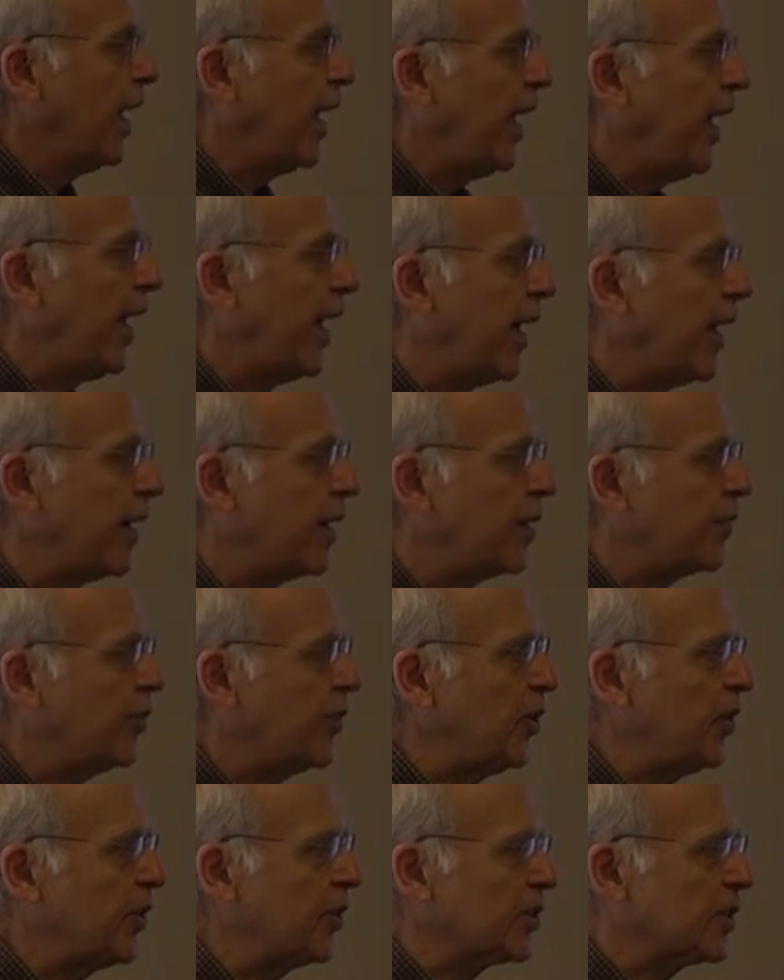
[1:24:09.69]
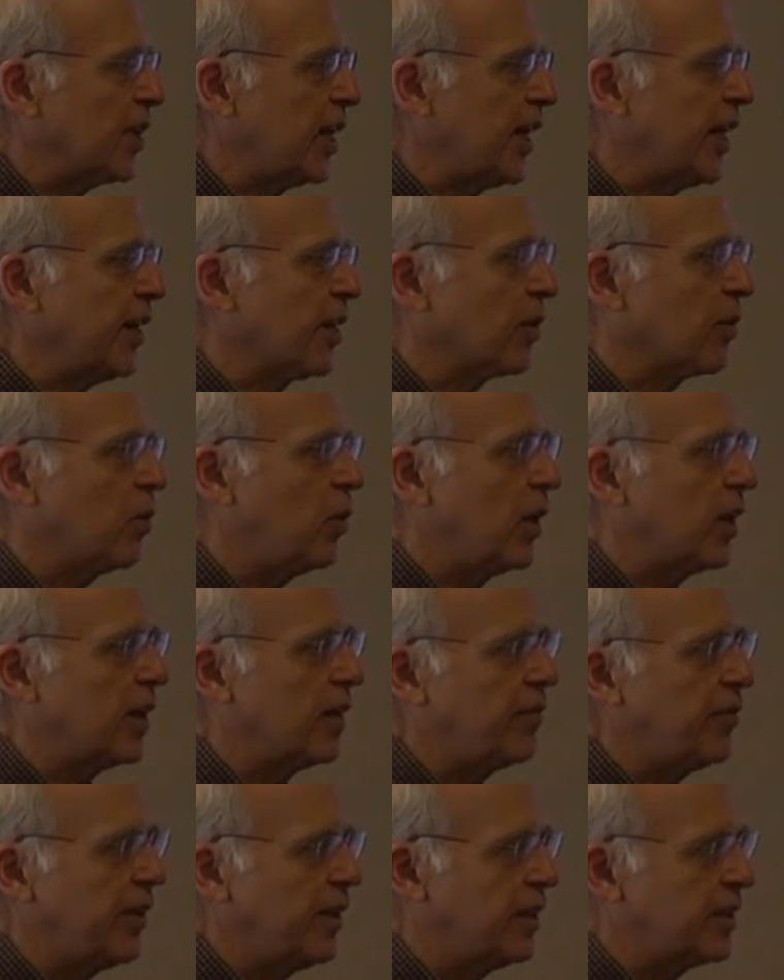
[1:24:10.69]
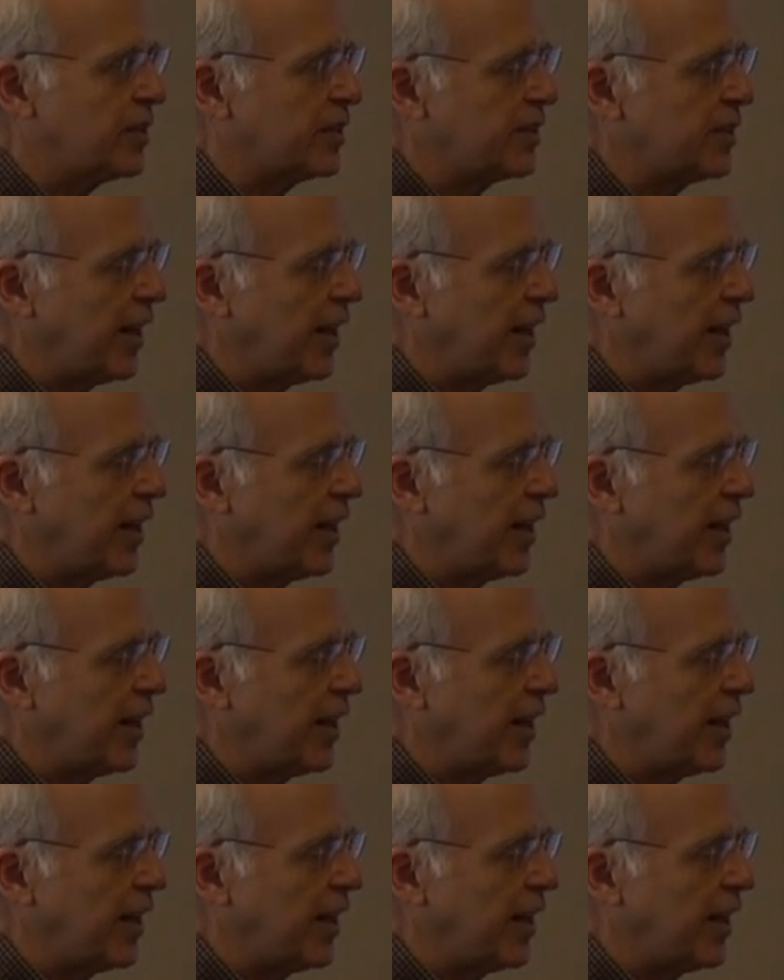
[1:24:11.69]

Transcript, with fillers: And a few years later, one of his